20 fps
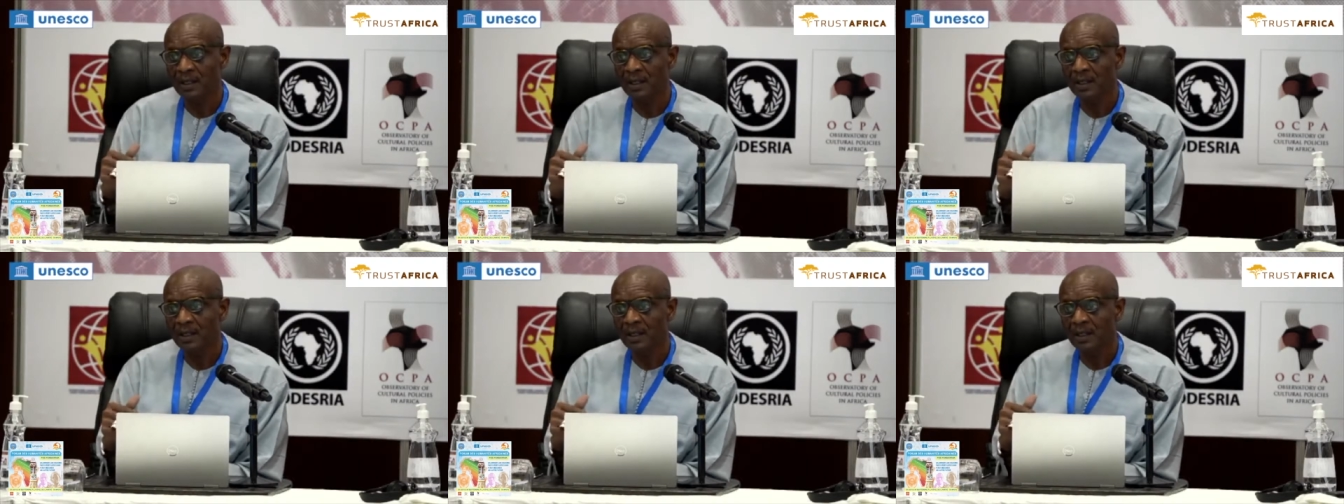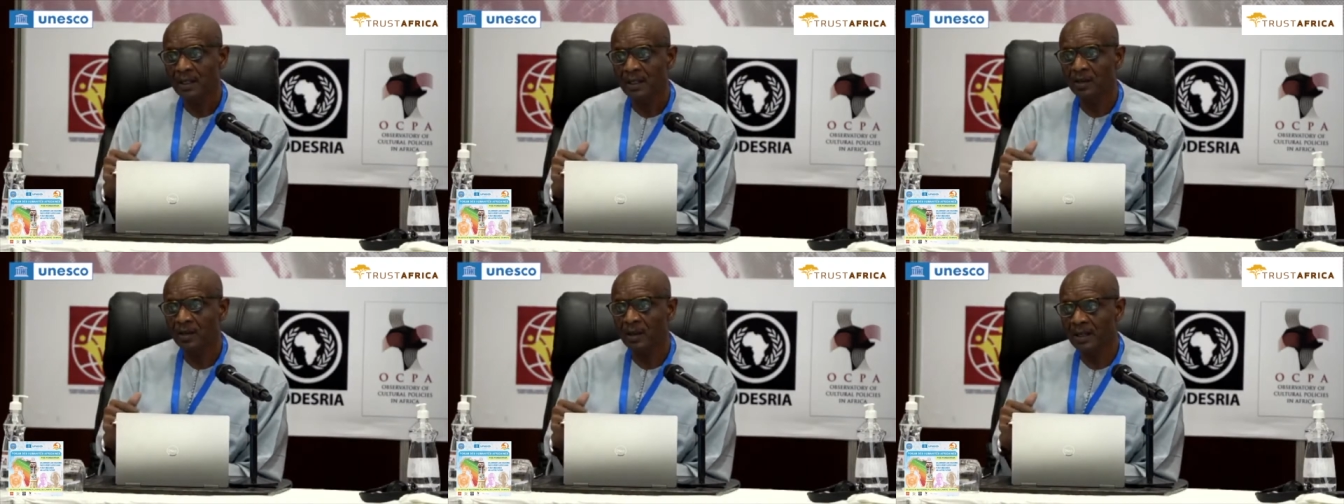You
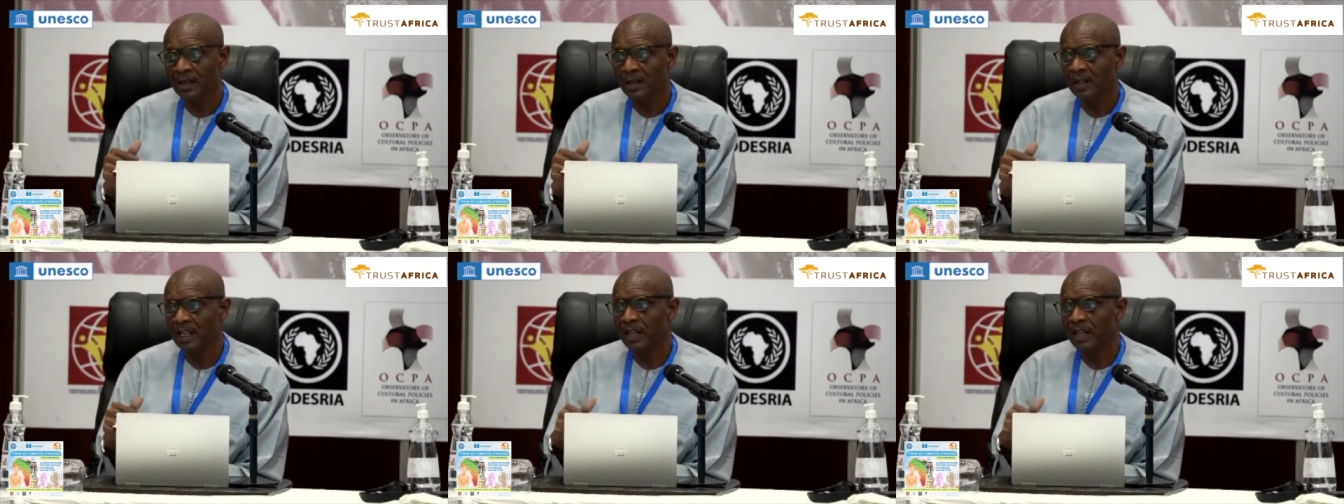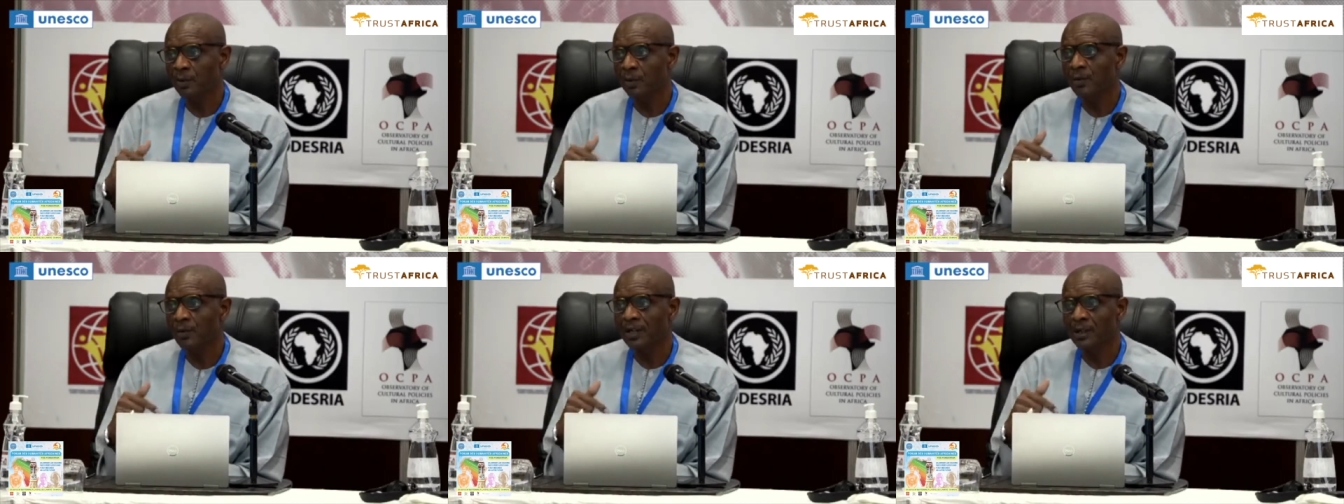know, and they came up
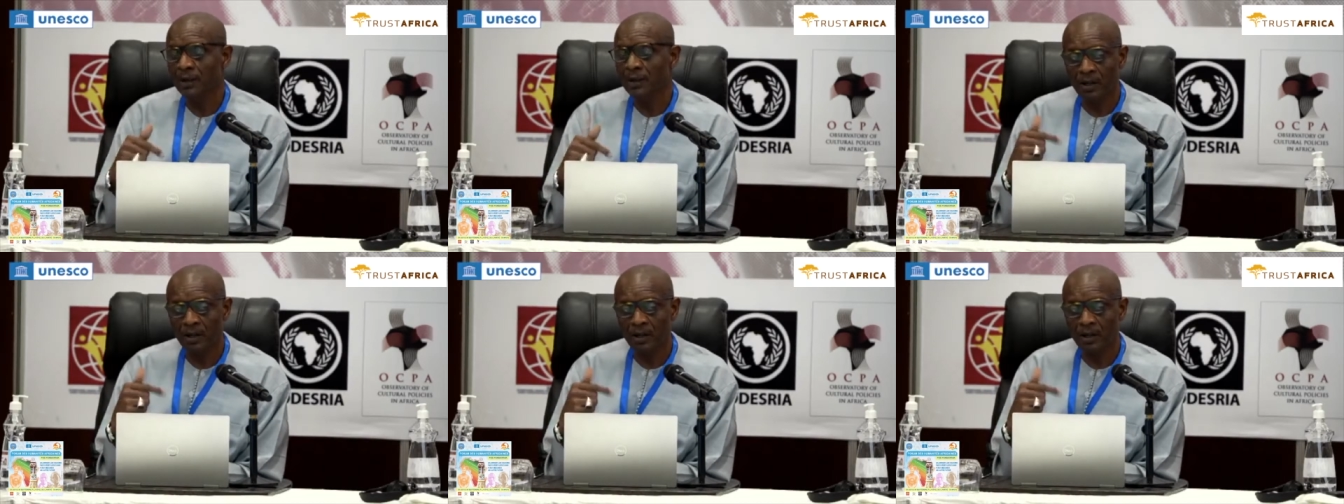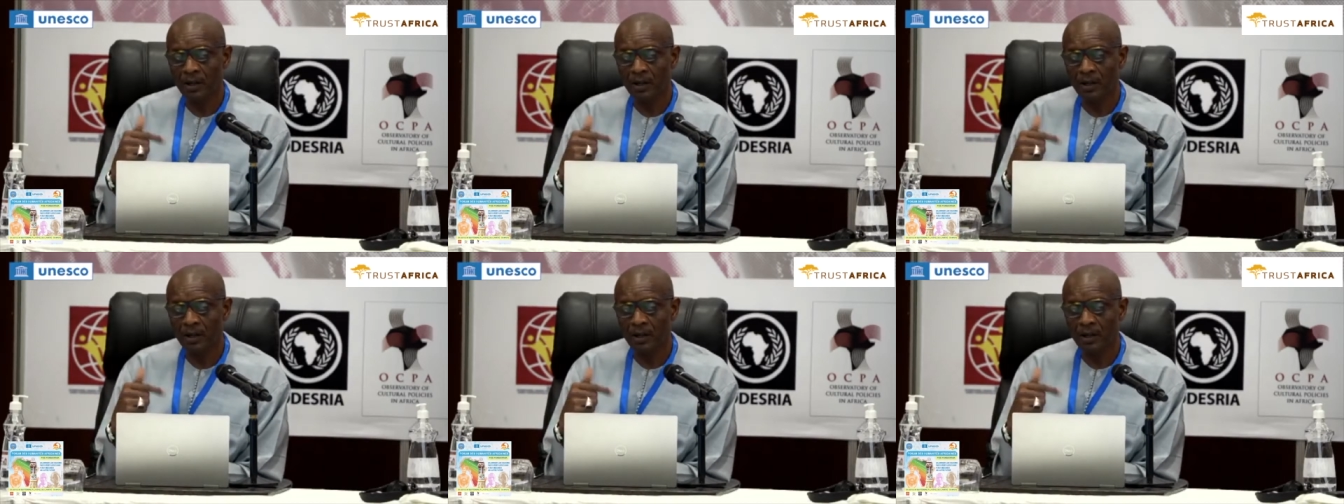with a lot of knowledge
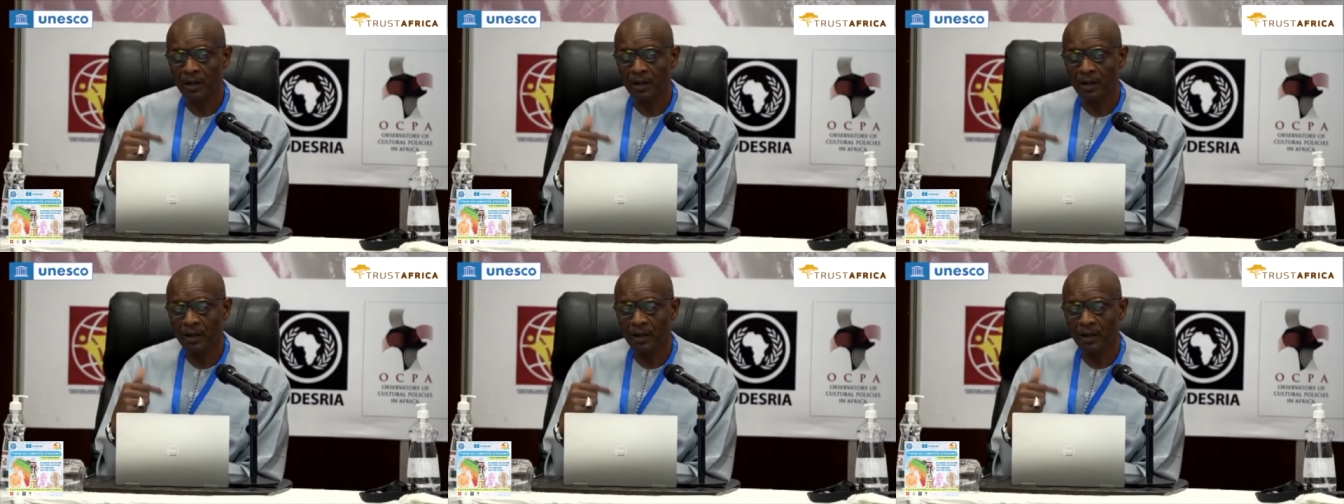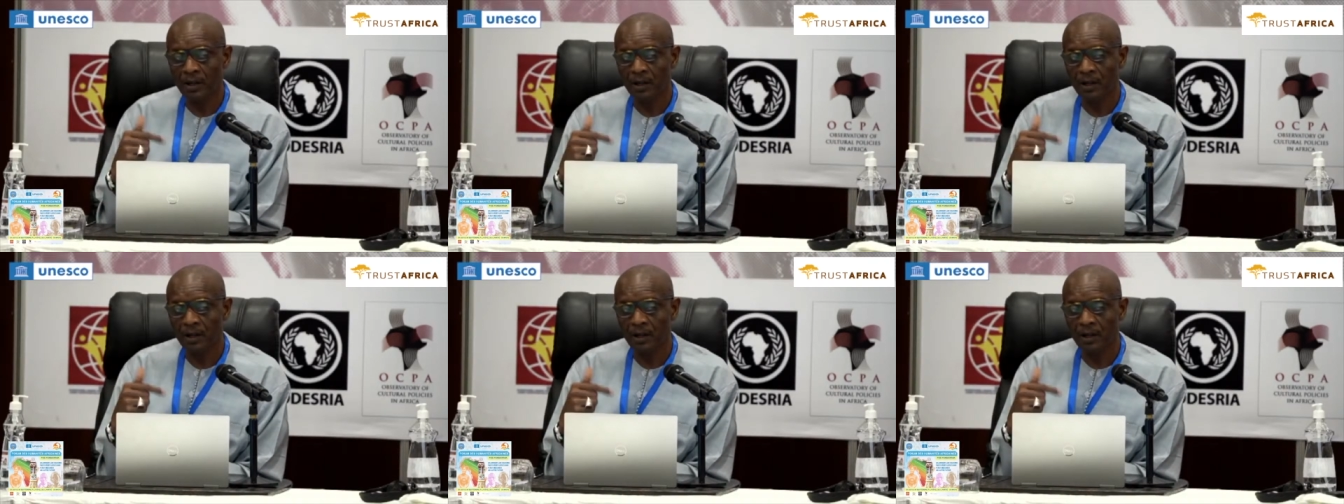about,
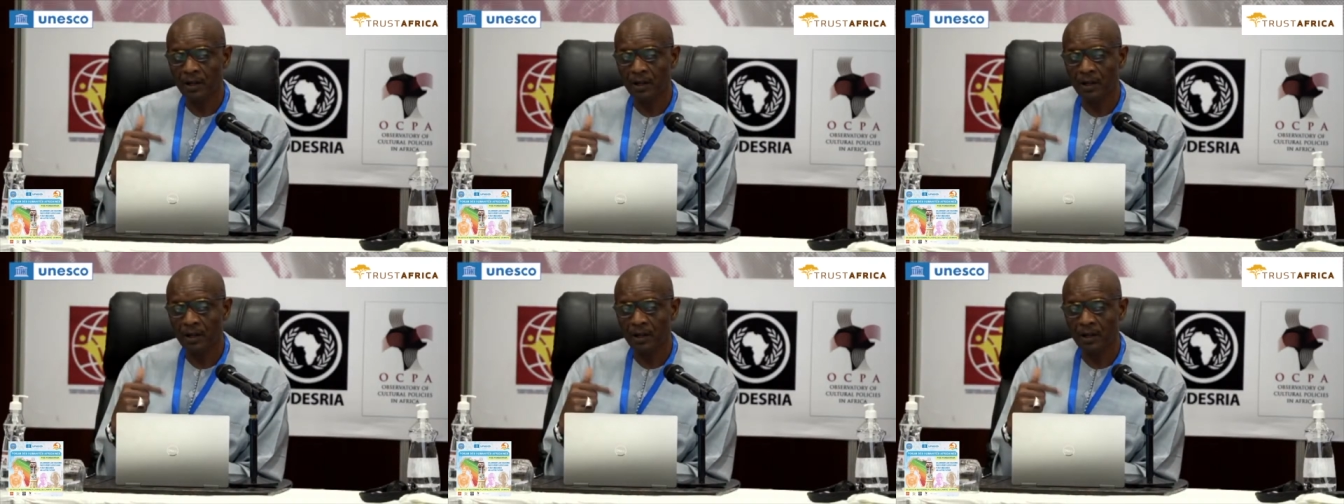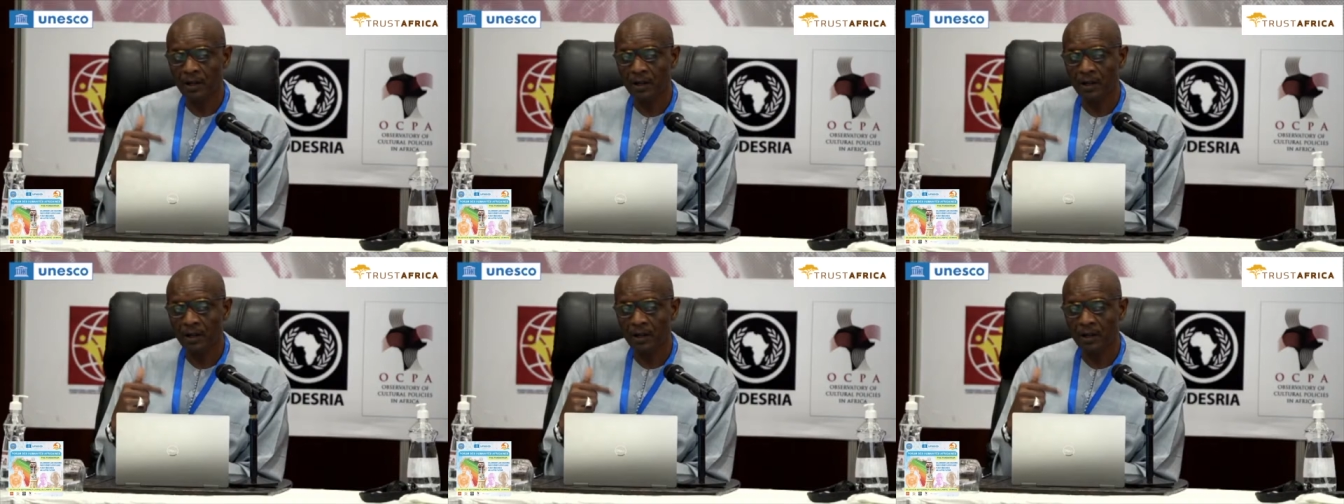you know,
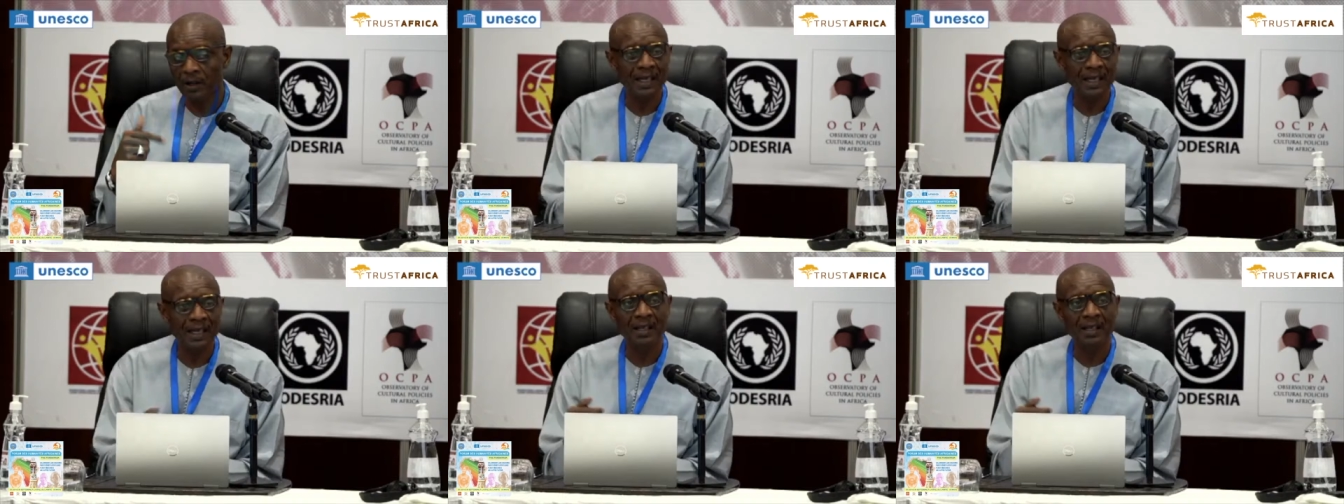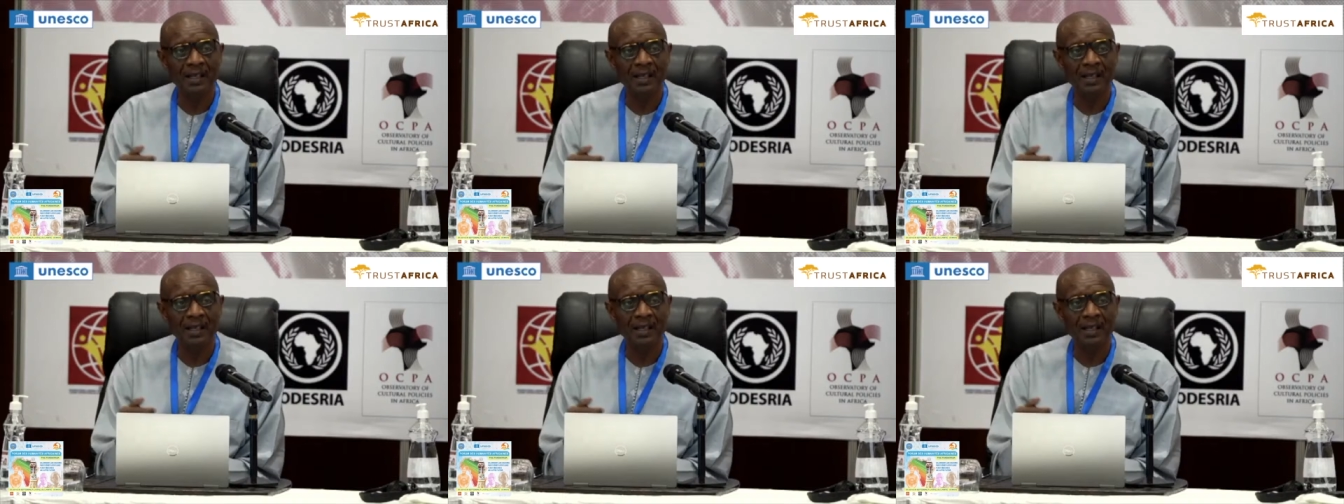rainmaking,
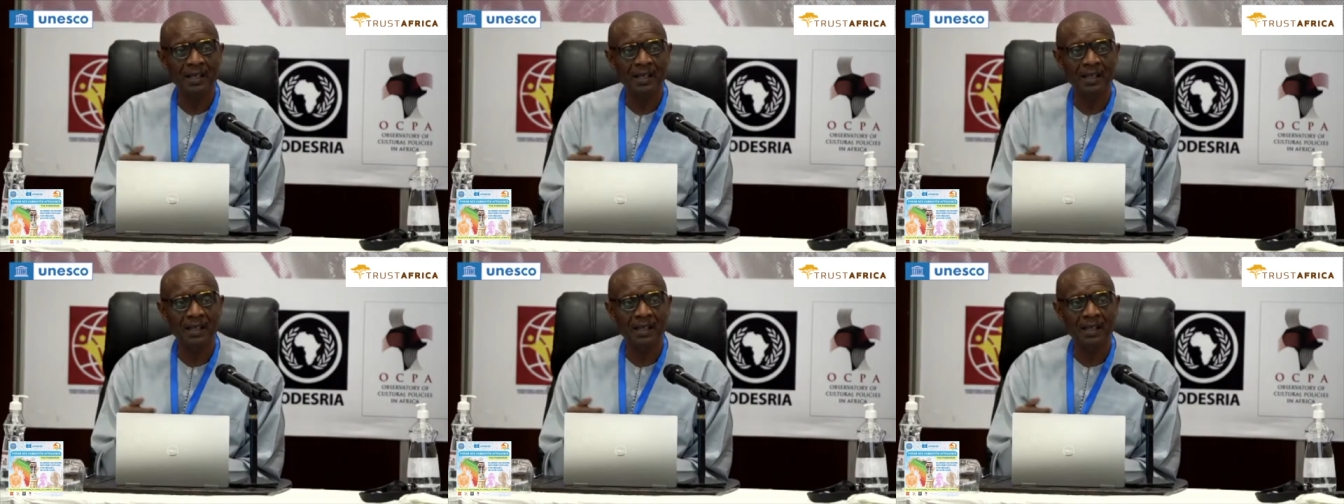about how